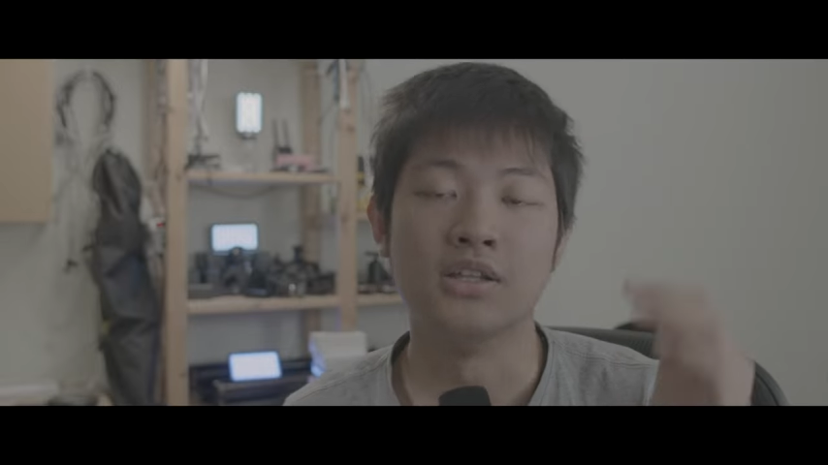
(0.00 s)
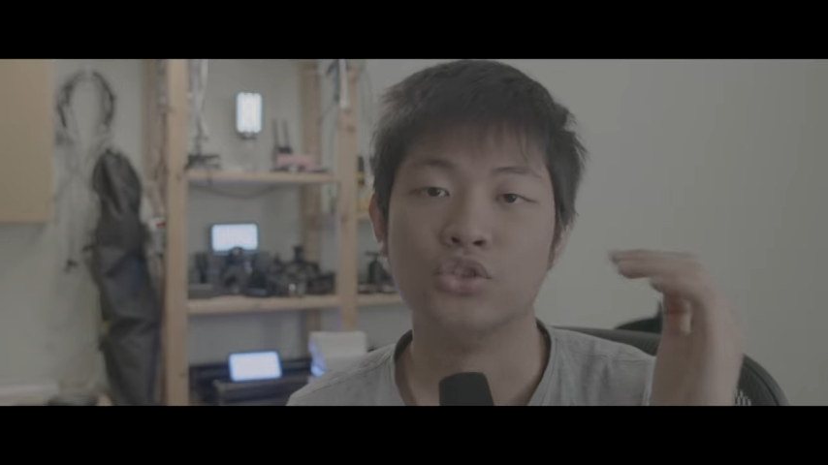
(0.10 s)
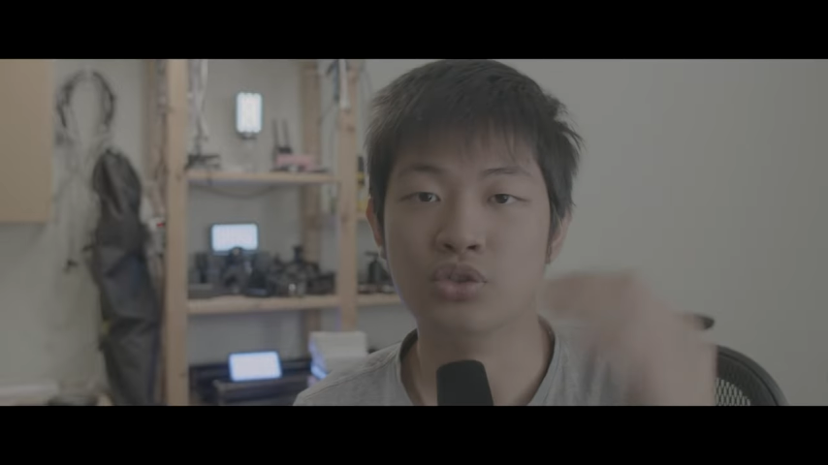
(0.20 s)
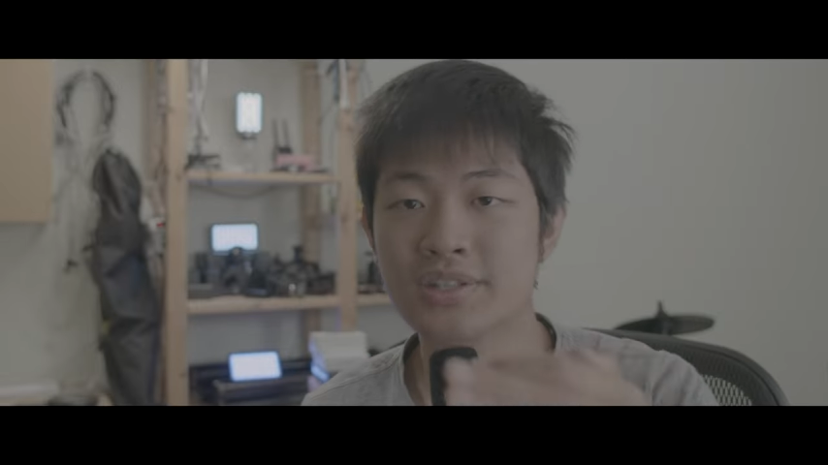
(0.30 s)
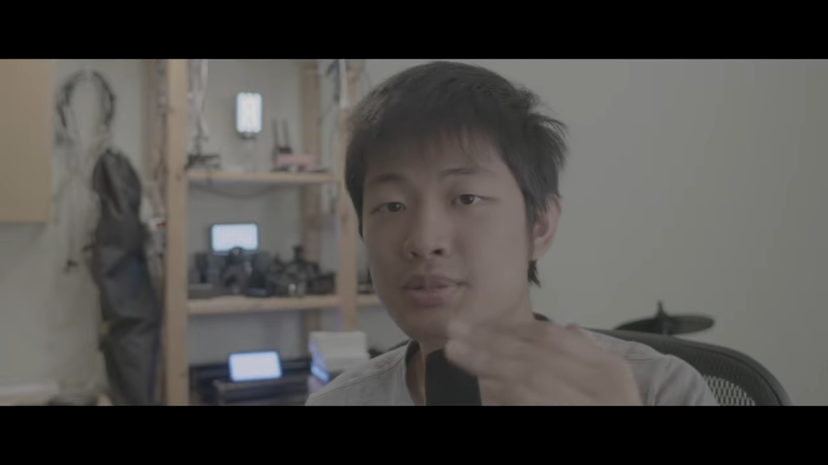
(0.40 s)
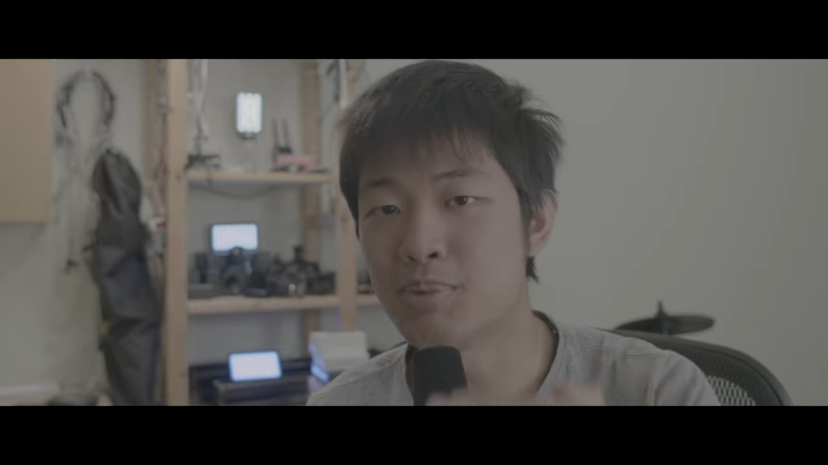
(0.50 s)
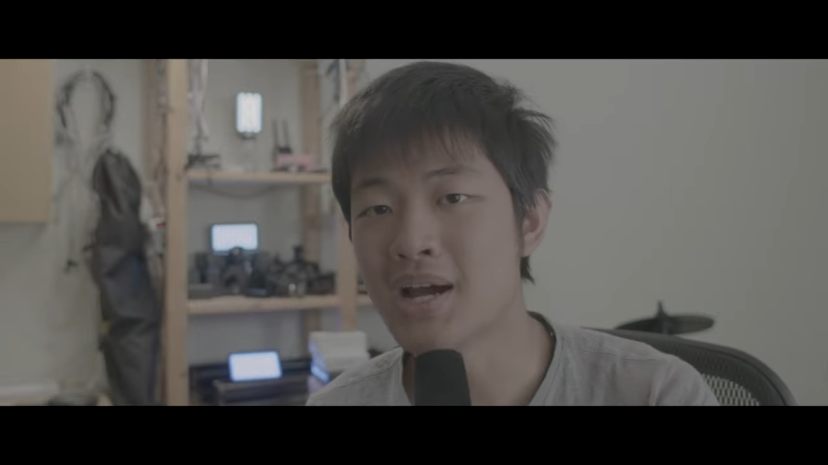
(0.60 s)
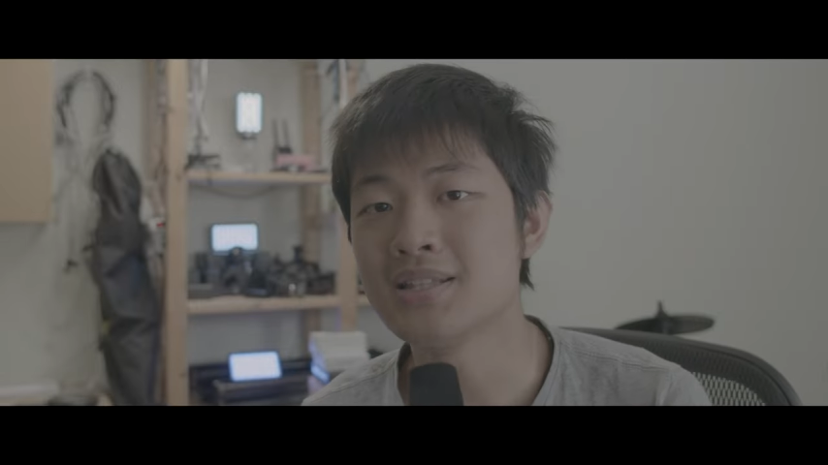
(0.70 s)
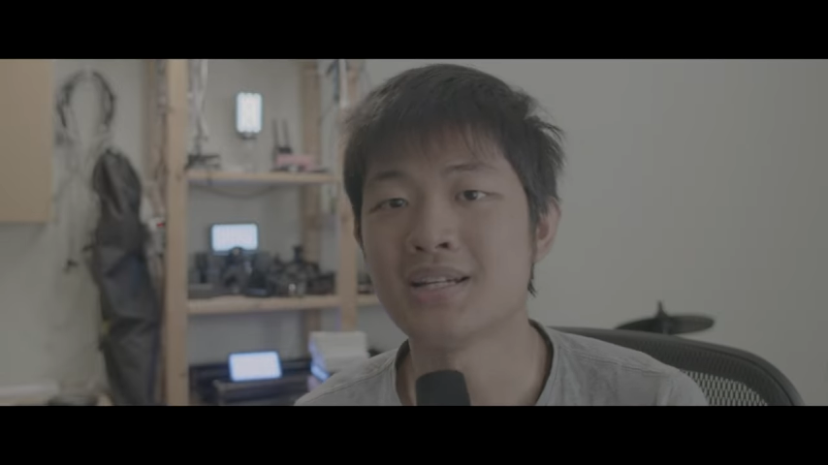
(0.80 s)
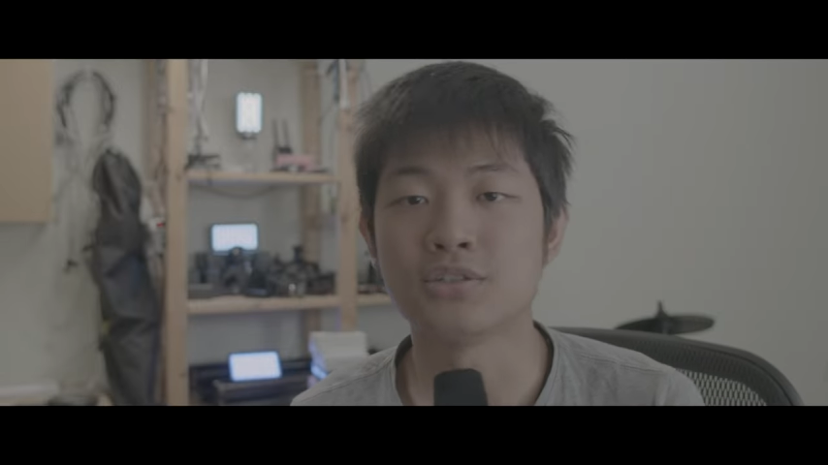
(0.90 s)
so this
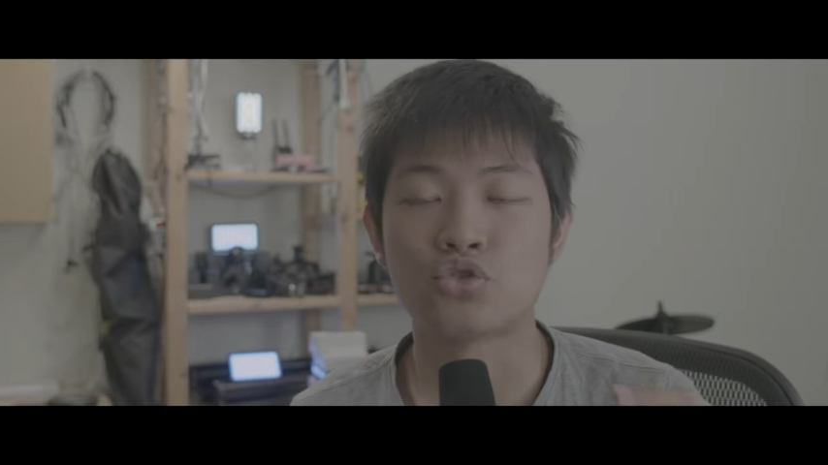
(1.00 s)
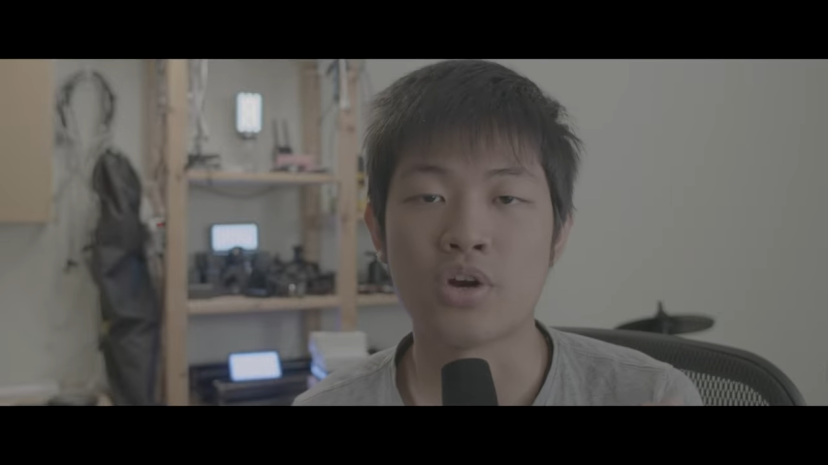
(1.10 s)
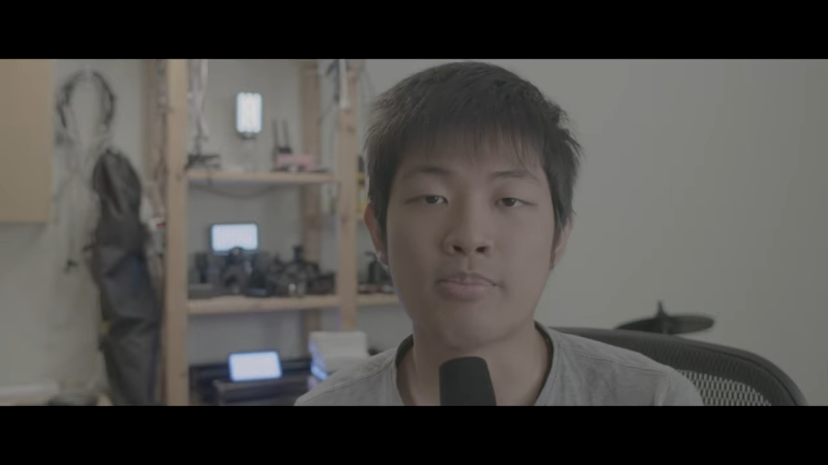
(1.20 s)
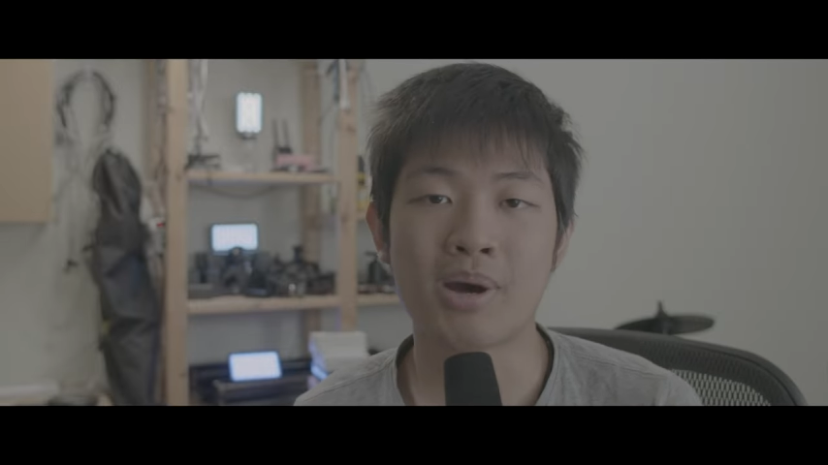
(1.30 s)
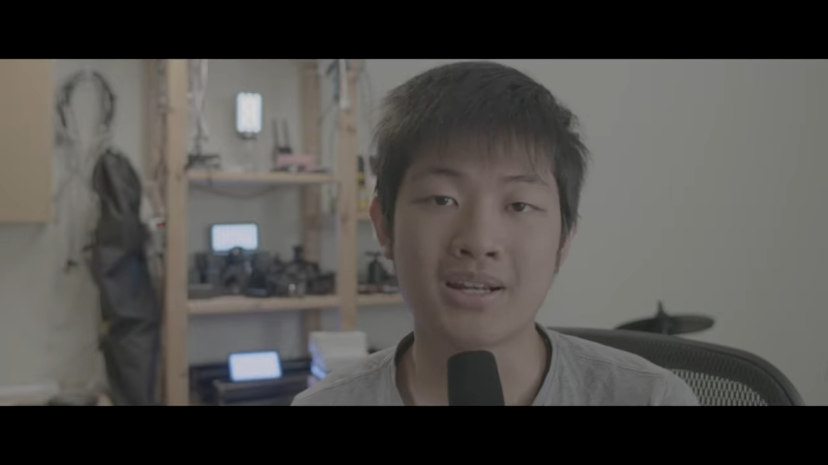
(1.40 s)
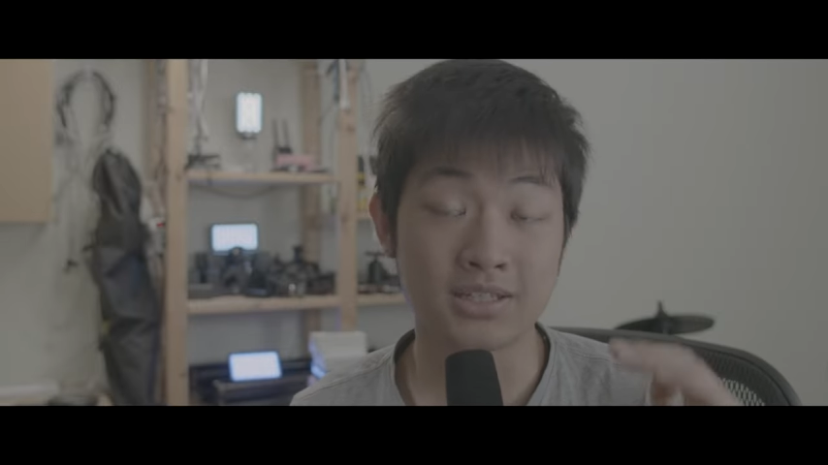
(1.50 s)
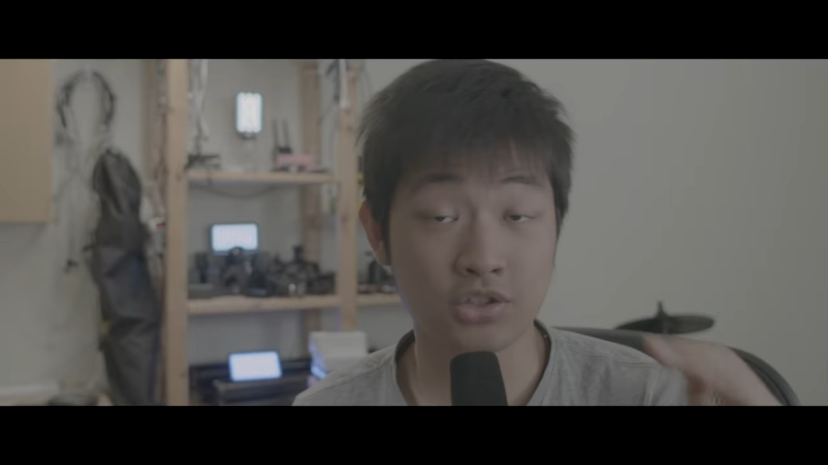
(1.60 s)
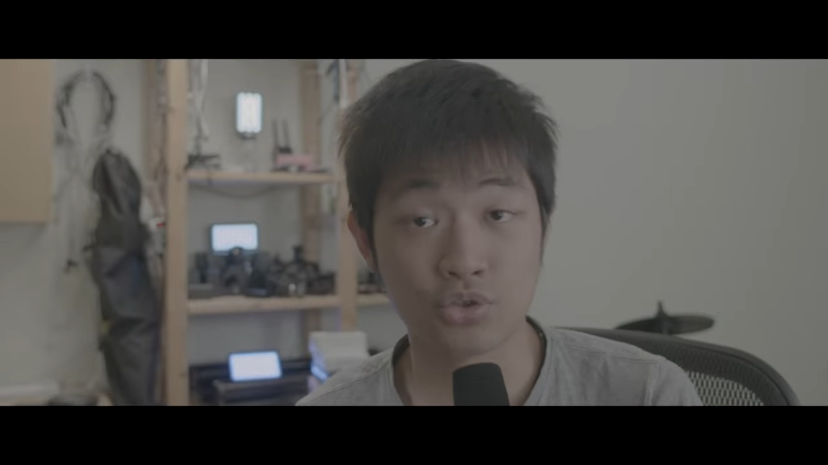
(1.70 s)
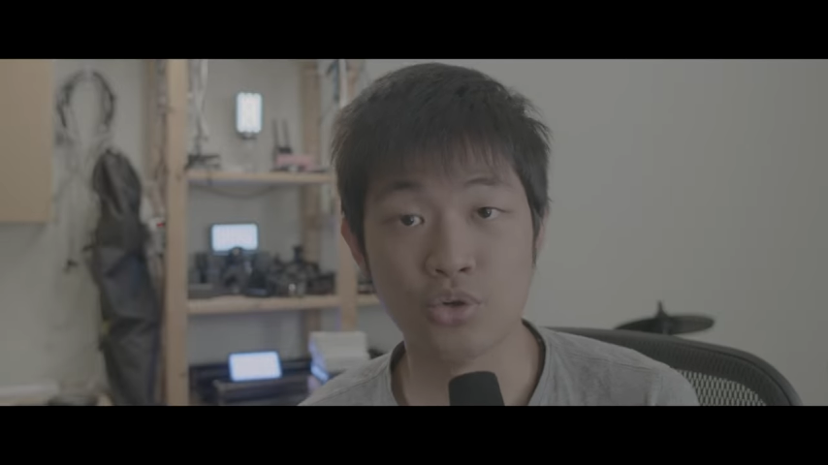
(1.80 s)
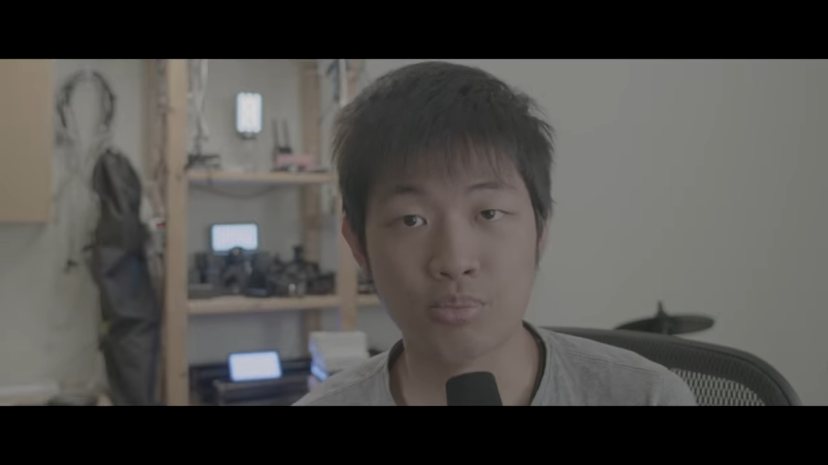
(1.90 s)
Pinta tripod is
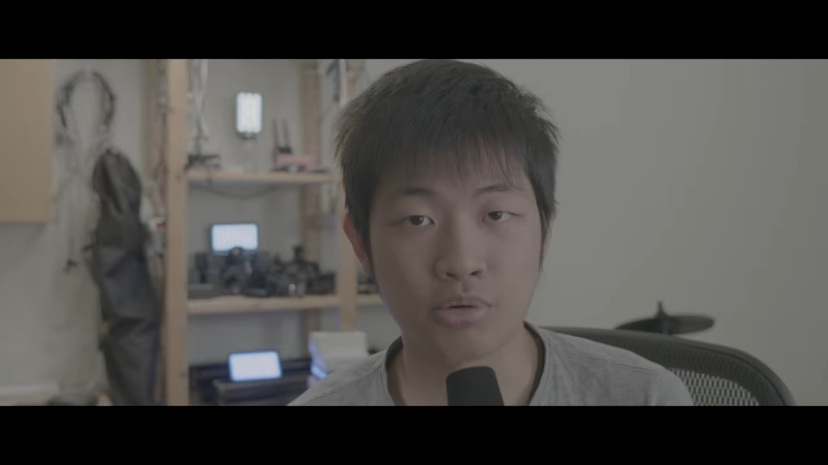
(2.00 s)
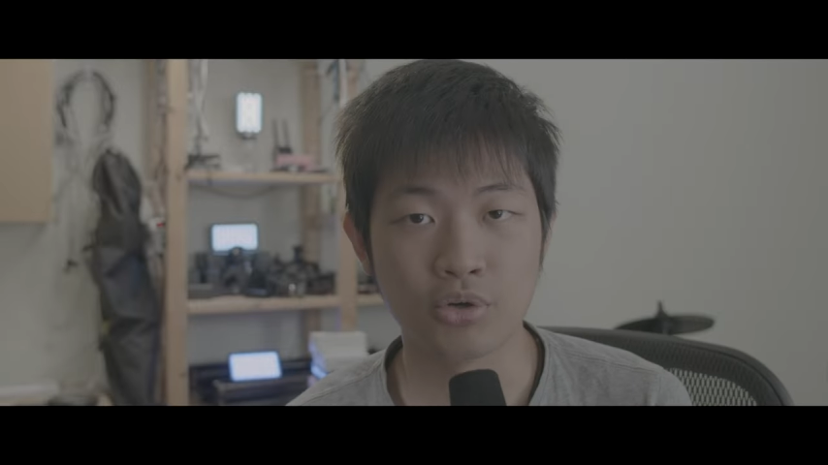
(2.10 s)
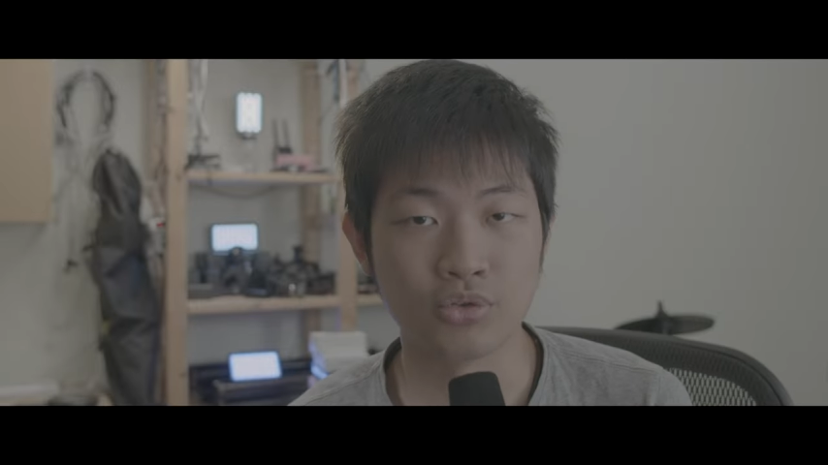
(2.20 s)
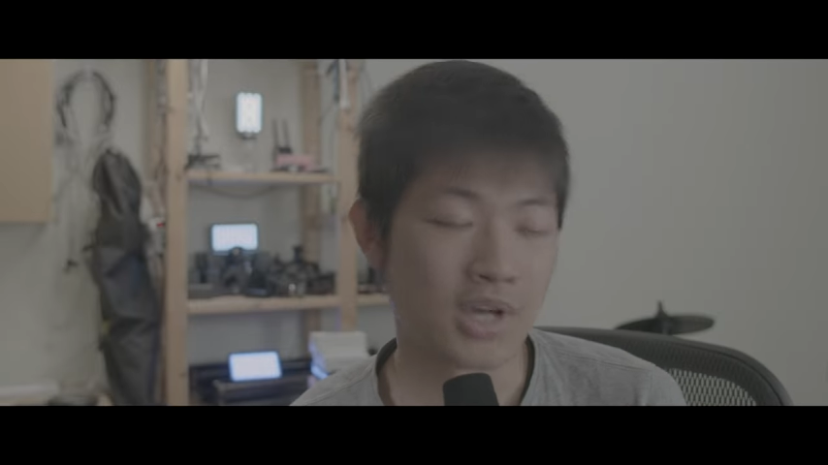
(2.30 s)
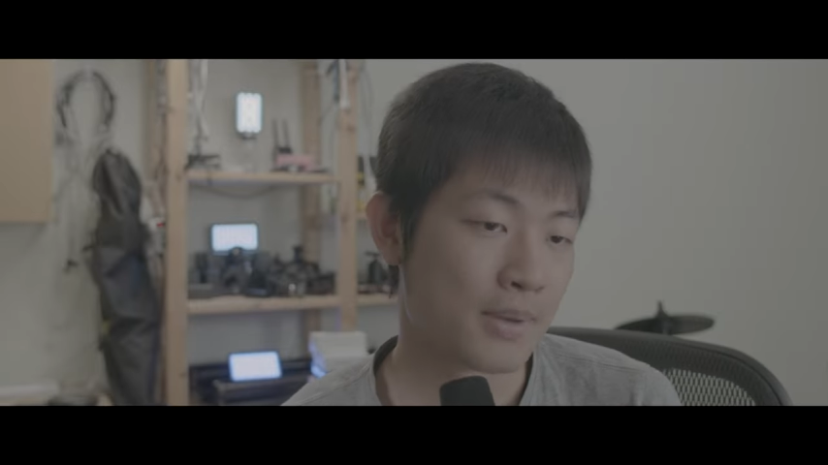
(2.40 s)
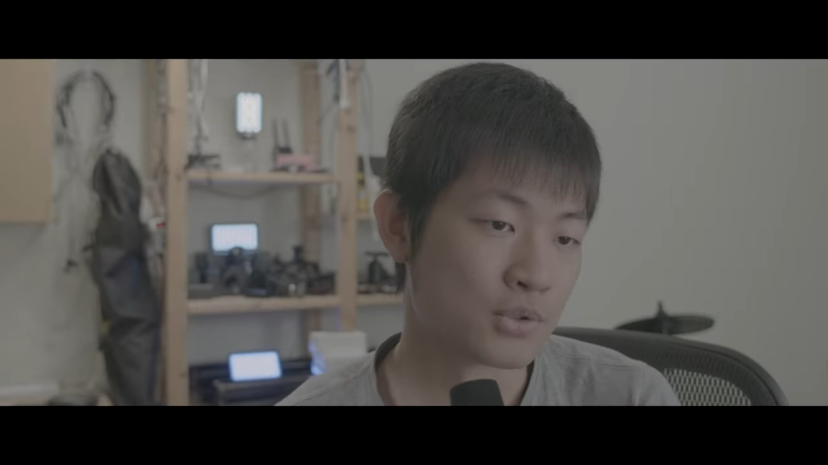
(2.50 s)
still a prototype,